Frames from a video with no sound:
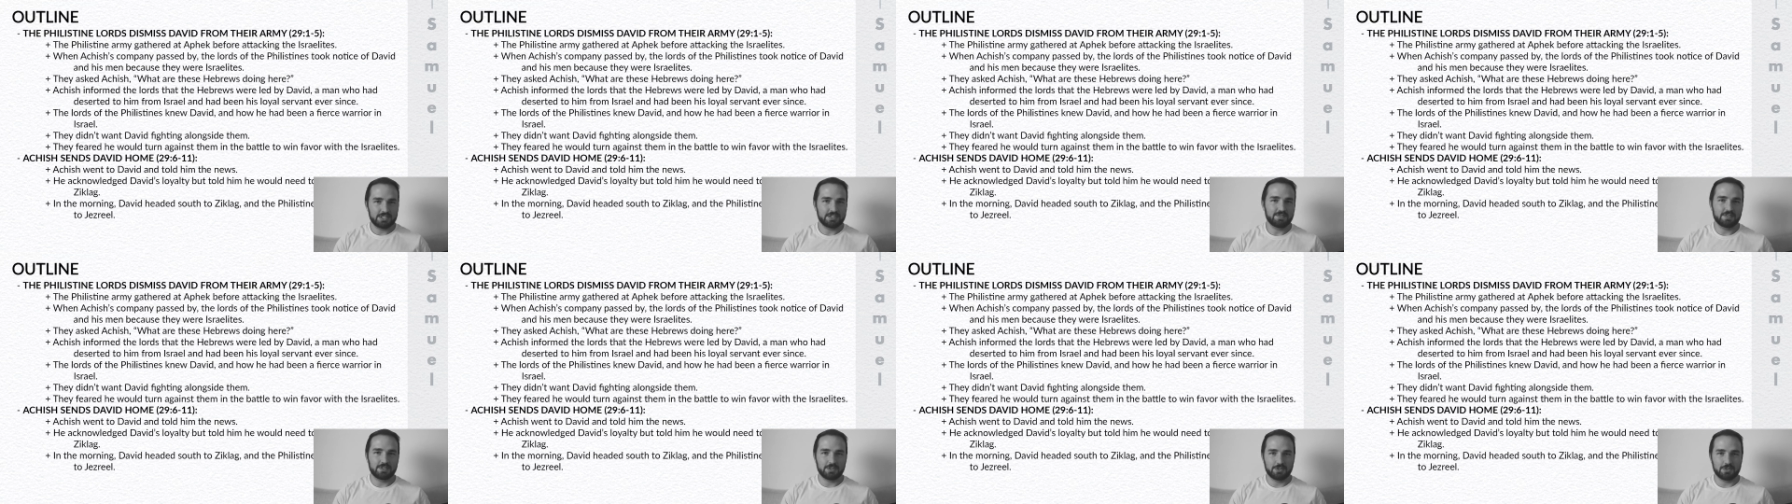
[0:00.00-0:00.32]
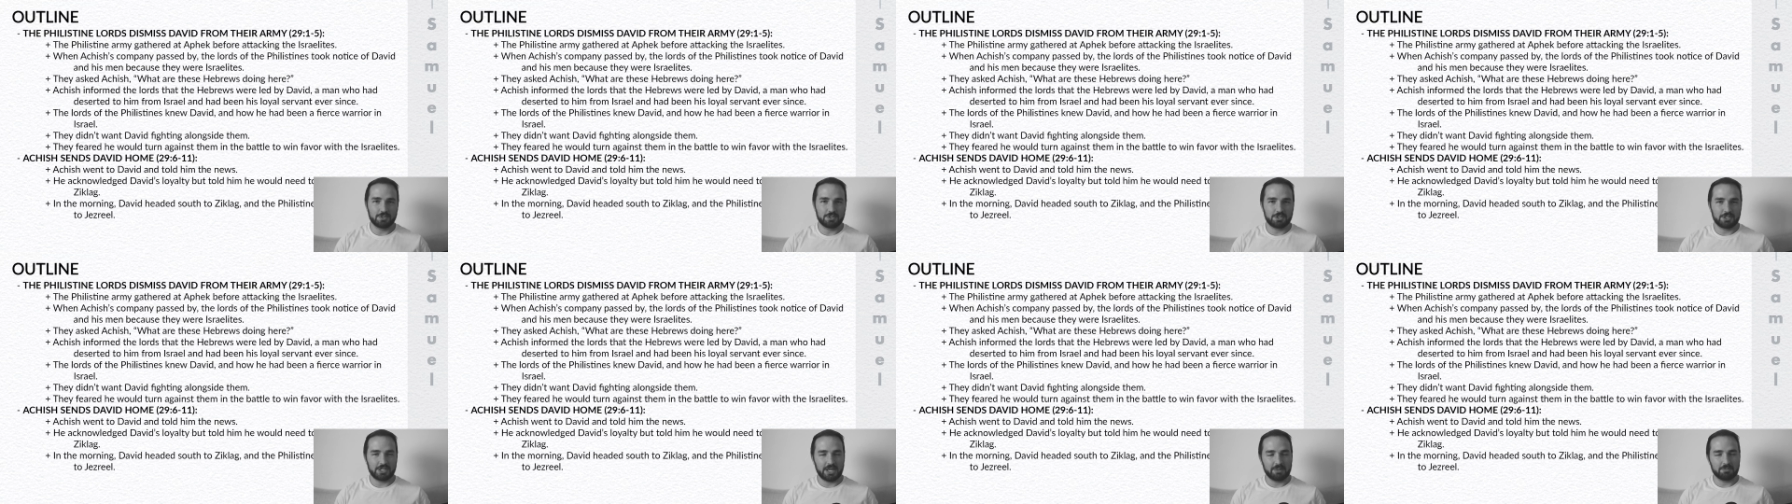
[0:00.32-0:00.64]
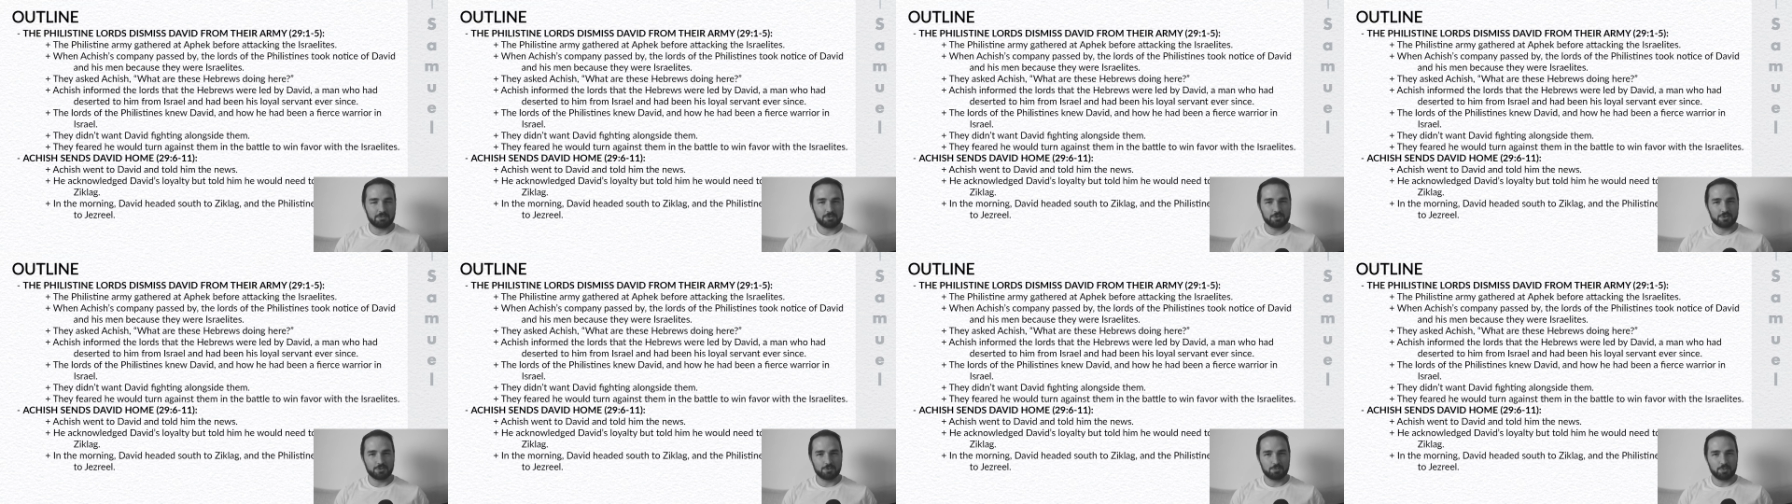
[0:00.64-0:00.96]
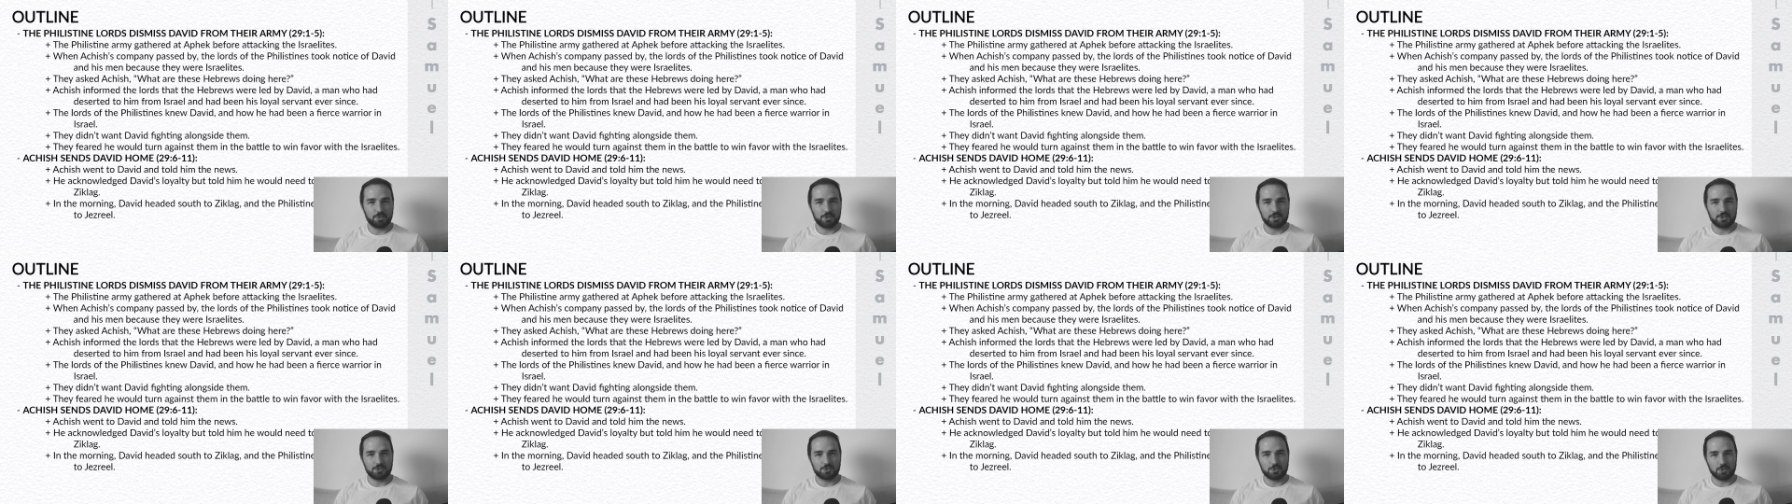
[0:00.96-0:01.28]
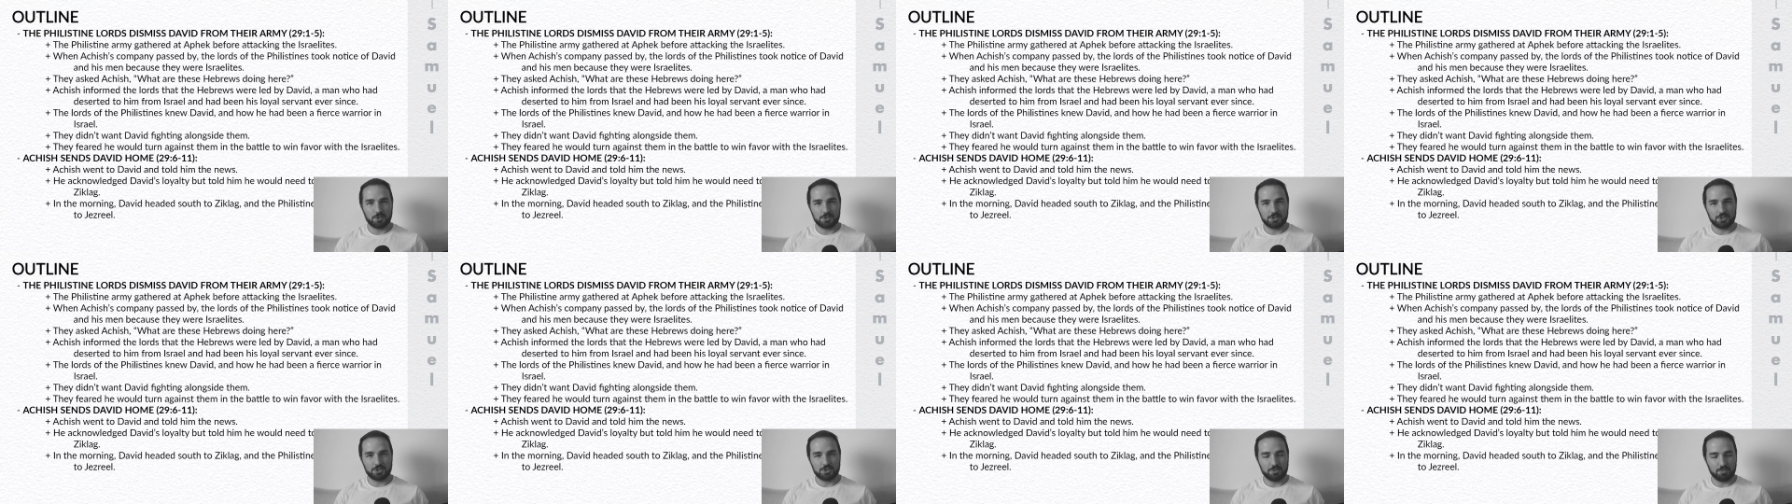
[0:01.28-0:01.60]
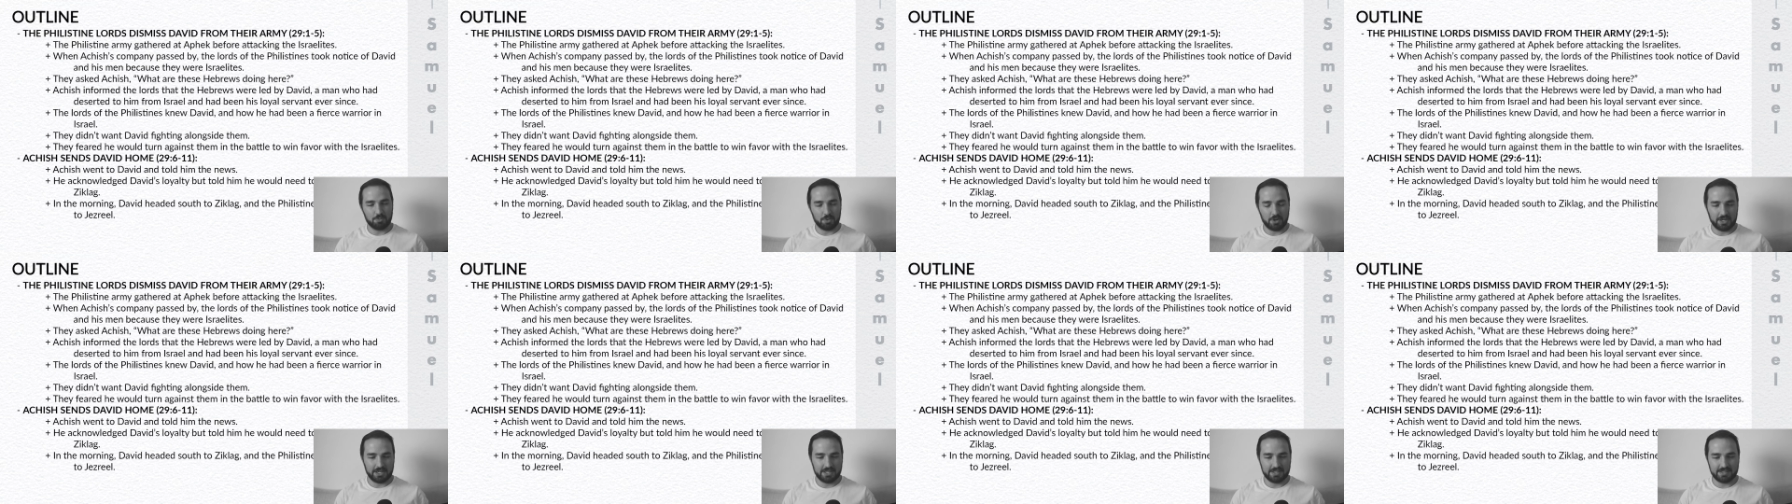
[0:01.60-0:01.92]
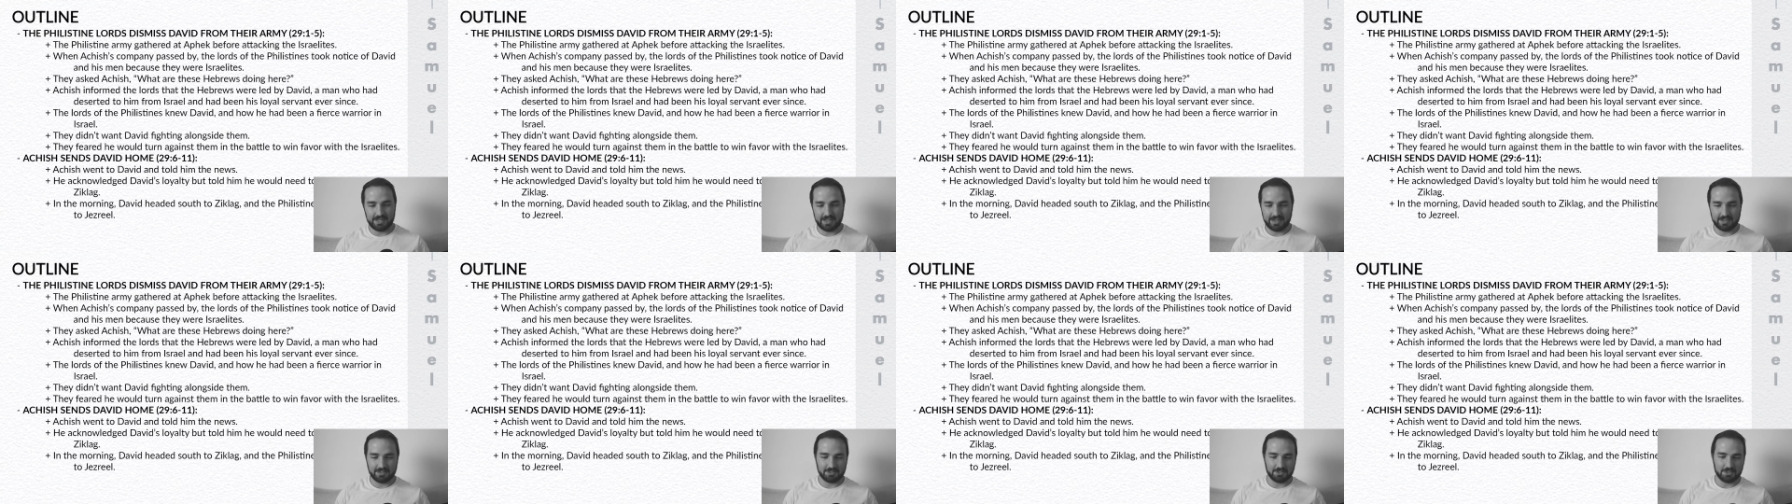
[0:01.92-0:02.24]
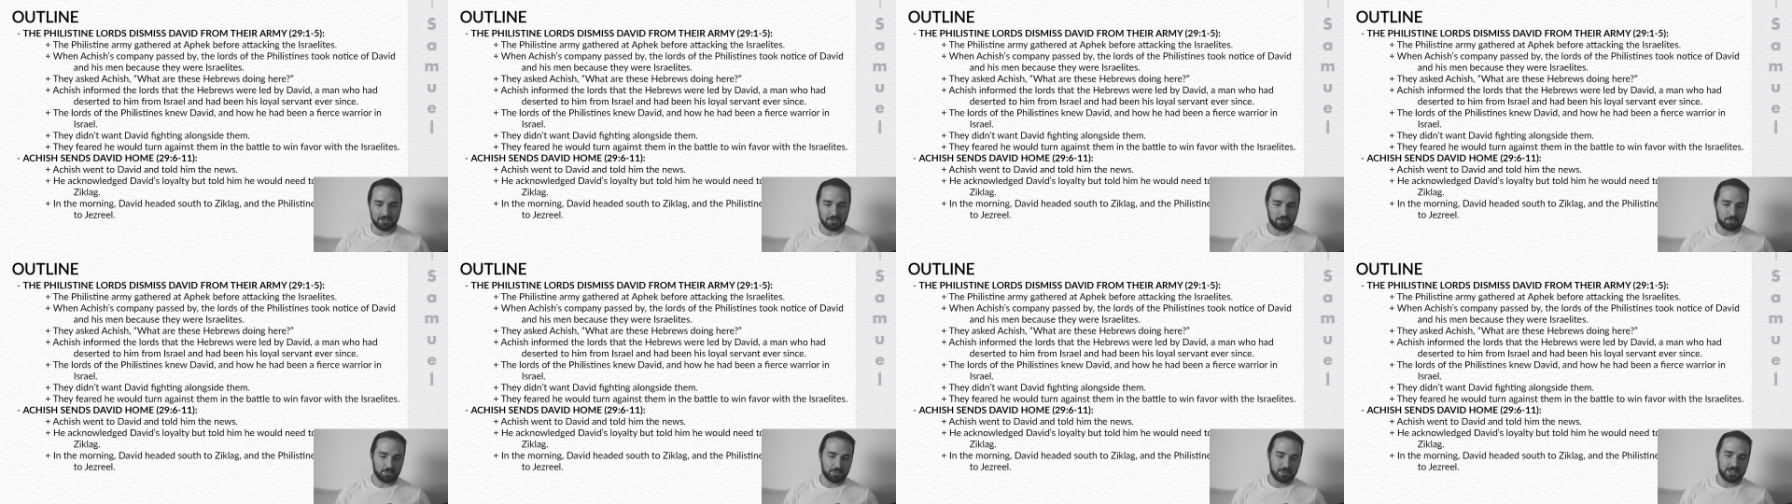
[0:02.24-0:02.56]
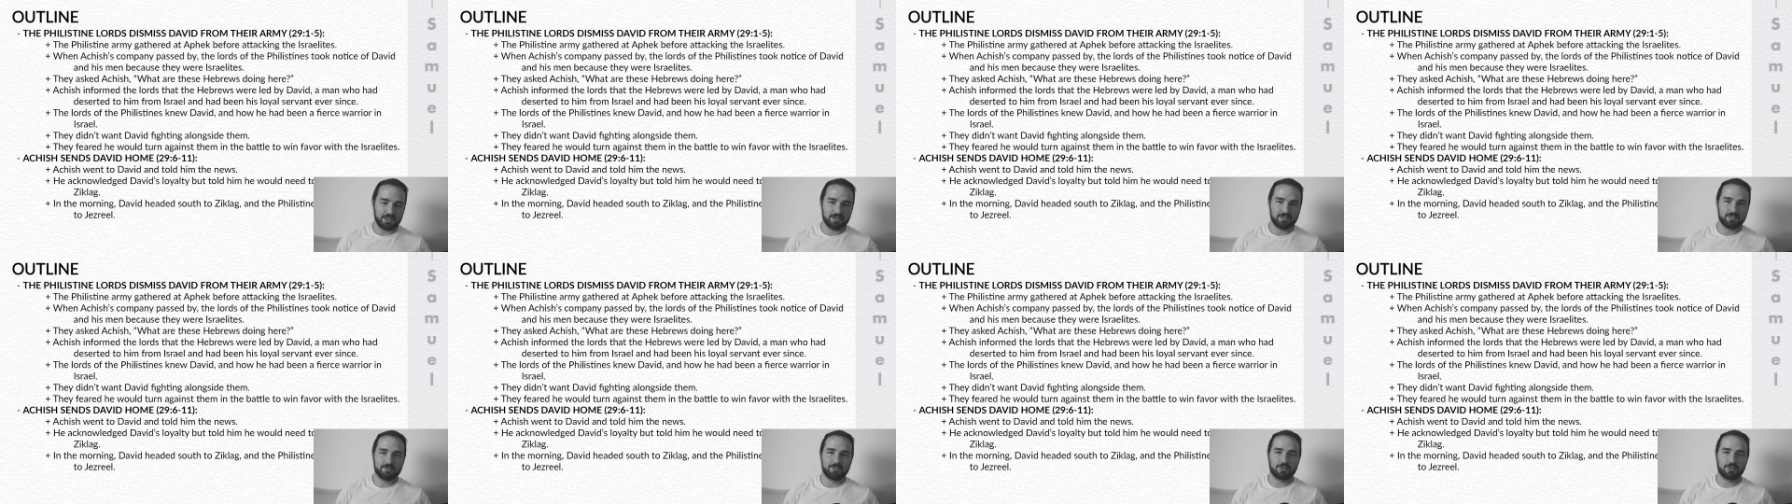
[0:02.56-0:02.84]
even though the chapter is pretty short, just to break it down a little bit.